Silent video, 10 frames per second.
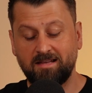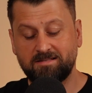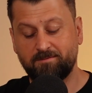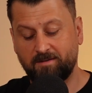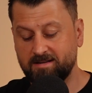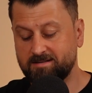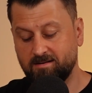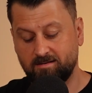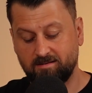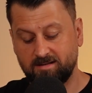let's face
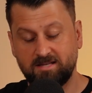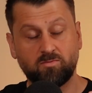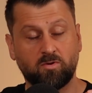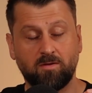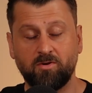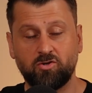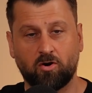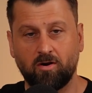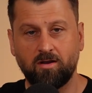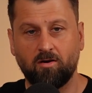it, this is what the
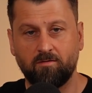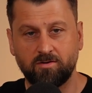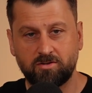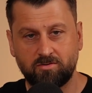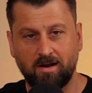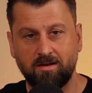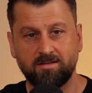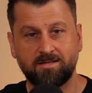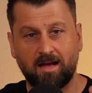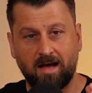majority of
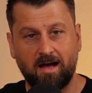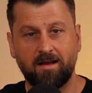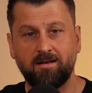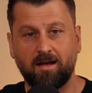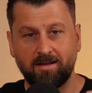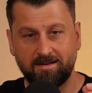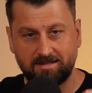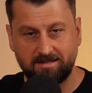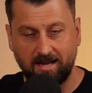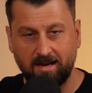Australians aren't
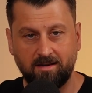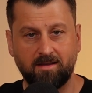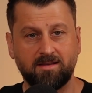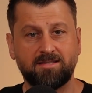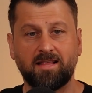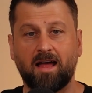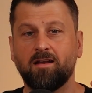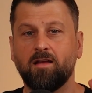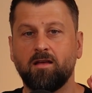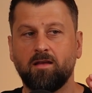understanding, is that
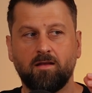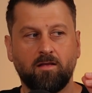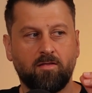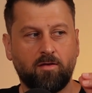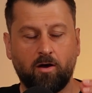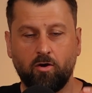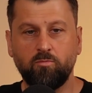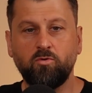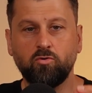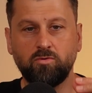the
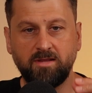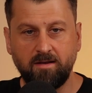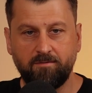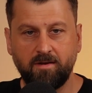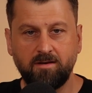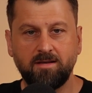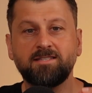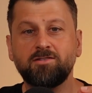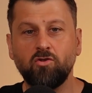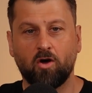home you live in
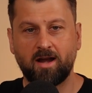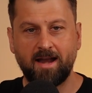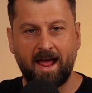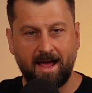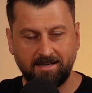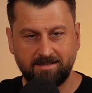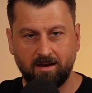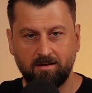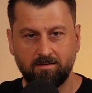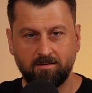is not an
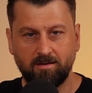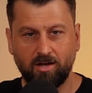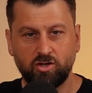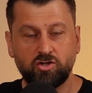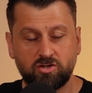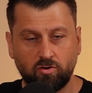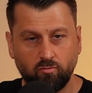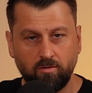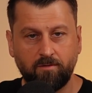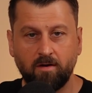asset. It's just a
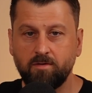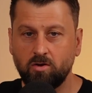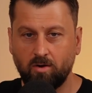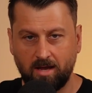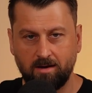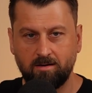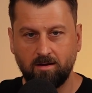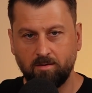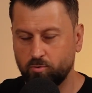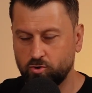roof over your head.
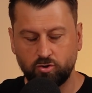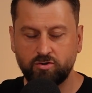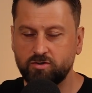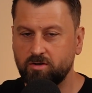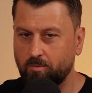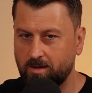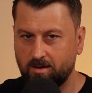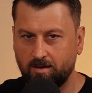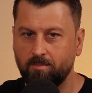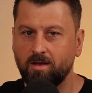It produces no
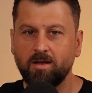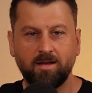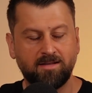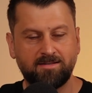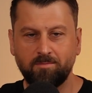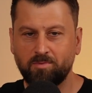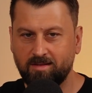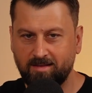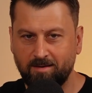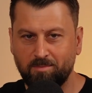income. It's simply
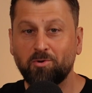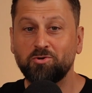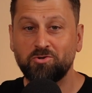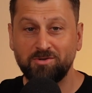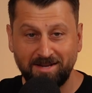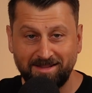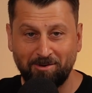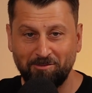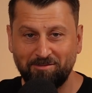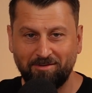there because you need
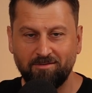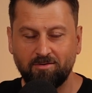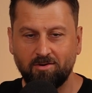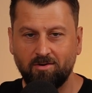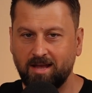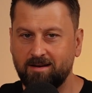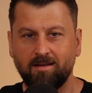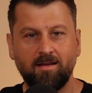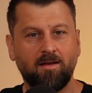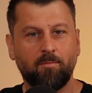that roof over your head.
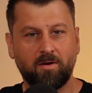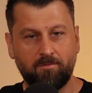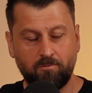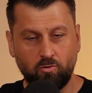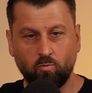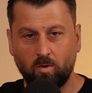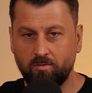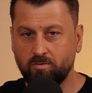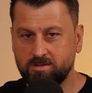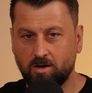But if you want
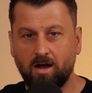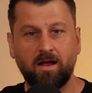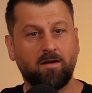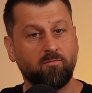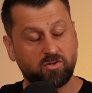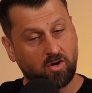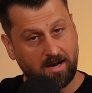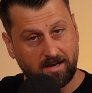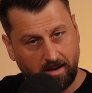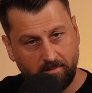to retire and
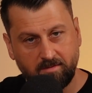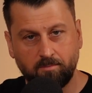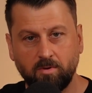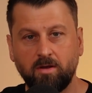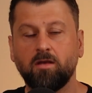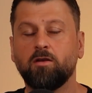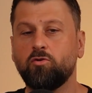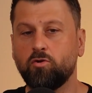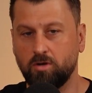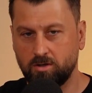retire comfortably,
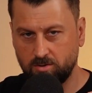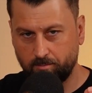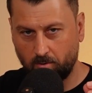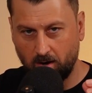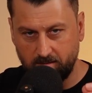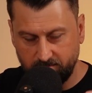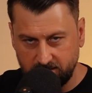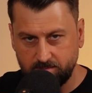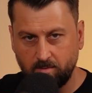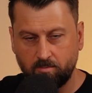you need to buy
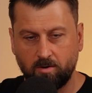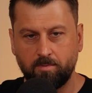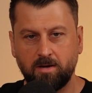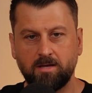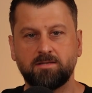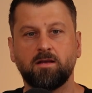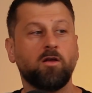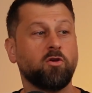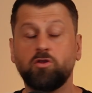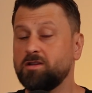investment properties.
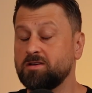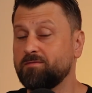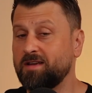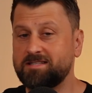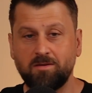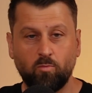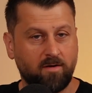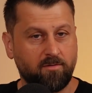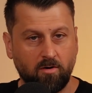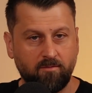You need to invest in
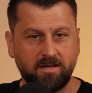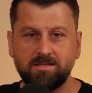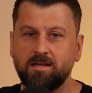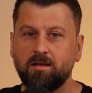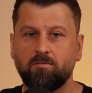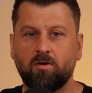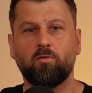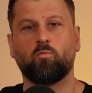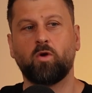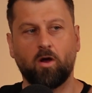whatever you're investing in, right?
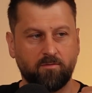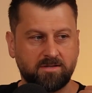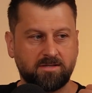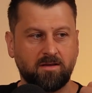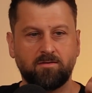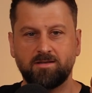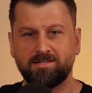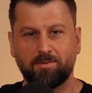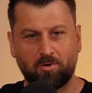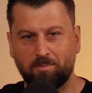This
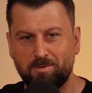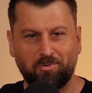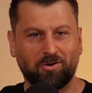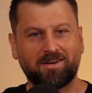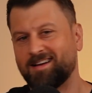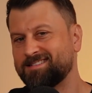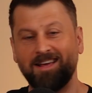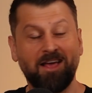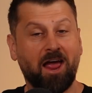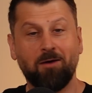is a property
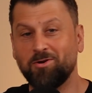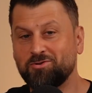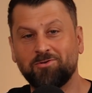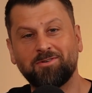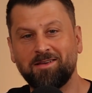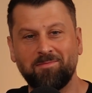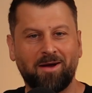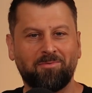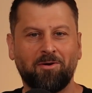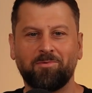podcast and we're talking
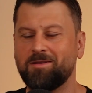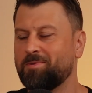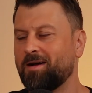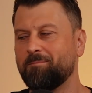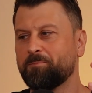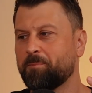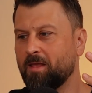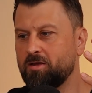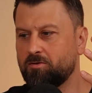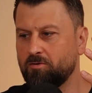about property, but
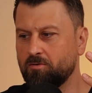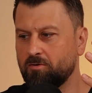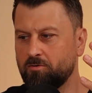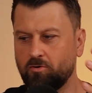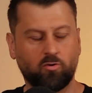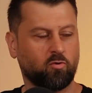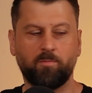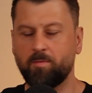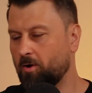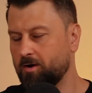you could
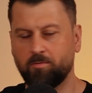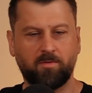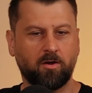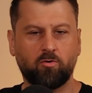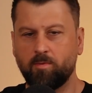be buying crypto.